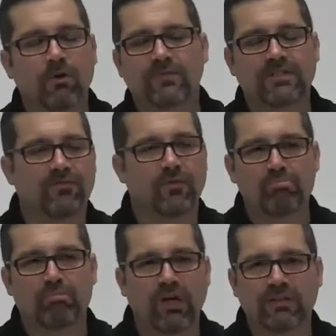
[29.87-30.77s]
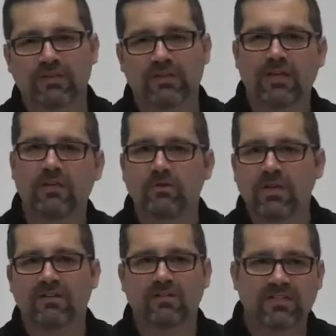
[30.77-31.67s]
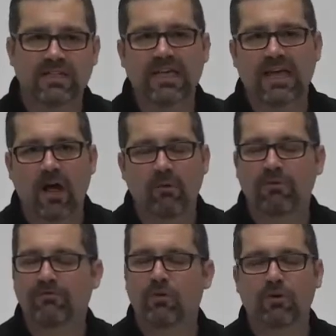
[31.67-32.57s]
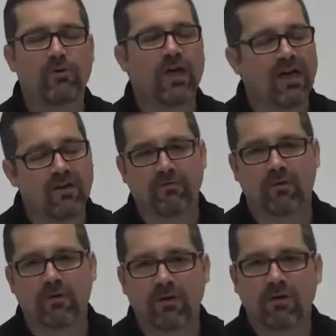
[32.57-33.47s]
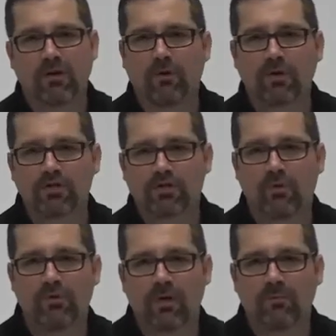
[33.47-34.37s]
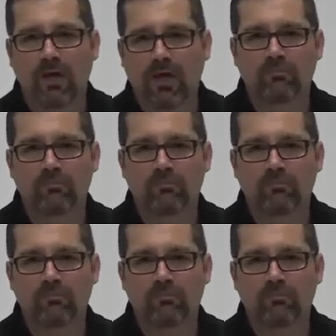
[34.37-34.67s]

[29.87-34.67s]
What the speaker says: of different buttons that you need to seek out before you ever go to show them a